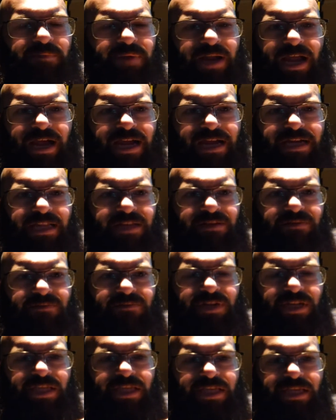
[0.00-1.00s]
but I didn't
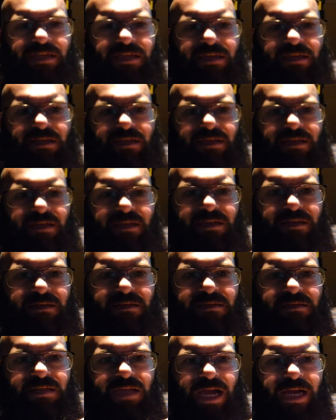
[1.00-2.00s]
really
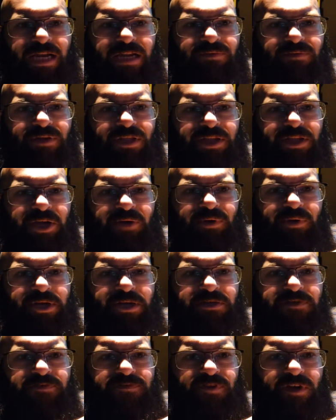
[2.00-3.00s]
know where you
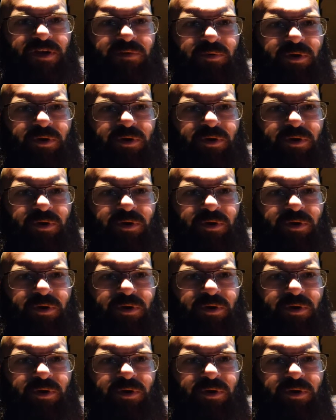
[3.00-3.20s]
was from.